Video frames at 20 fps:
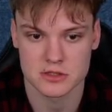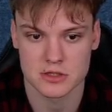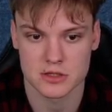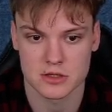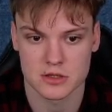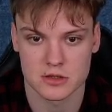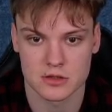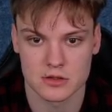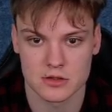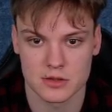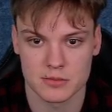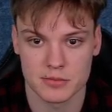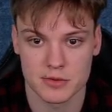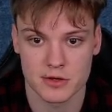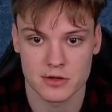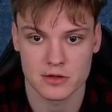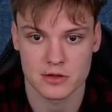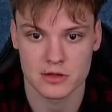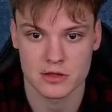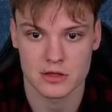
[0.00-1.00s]
and
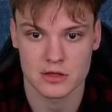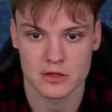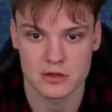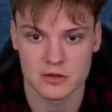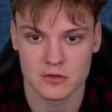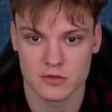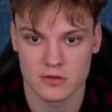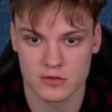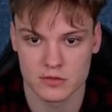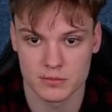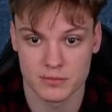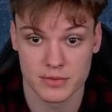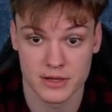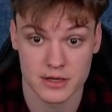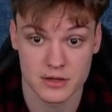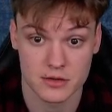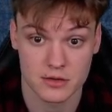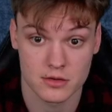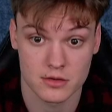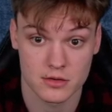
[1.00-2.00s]
apparently this is
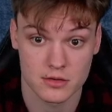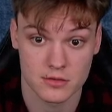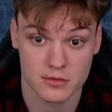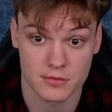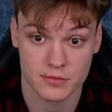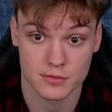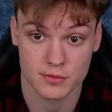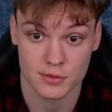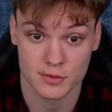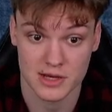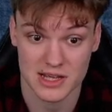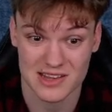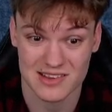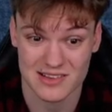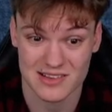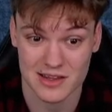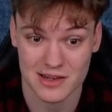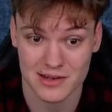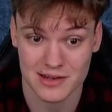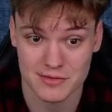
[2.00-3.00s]
better for white
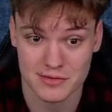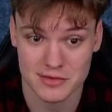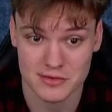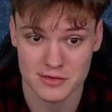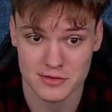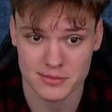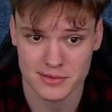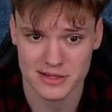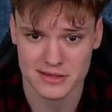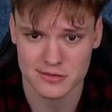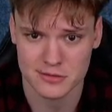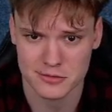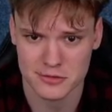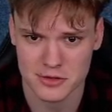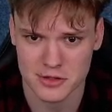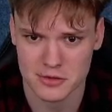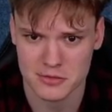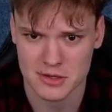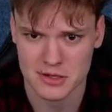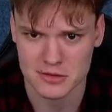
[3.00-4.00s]
slightly if he just plays queen
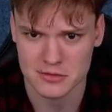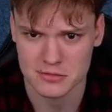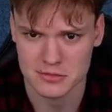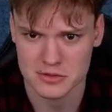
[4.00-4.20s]
d1,